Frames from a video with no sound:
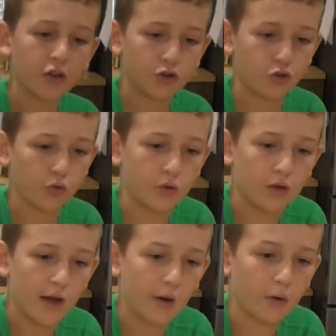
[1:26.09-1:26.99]
into
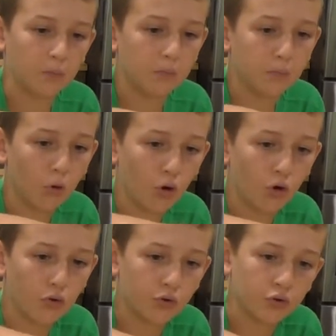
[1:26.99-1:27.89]
our bowl.
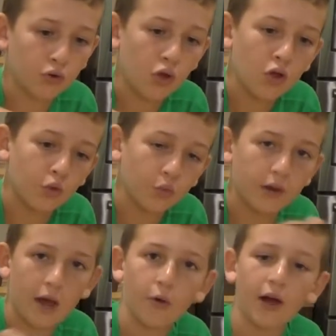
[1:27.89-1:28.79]
We
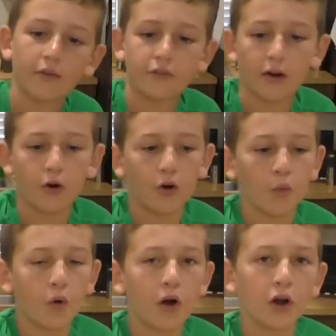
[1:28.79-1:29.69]
now have
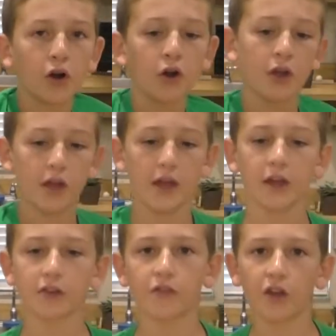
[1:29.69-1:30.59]
our water
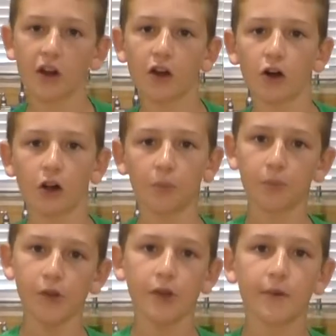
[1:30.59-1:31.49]
and vinegar
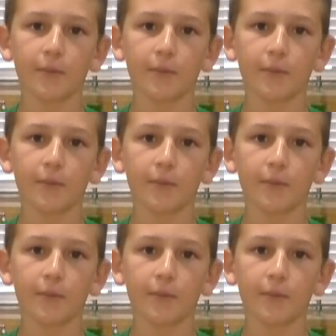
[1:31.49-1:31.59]
complete.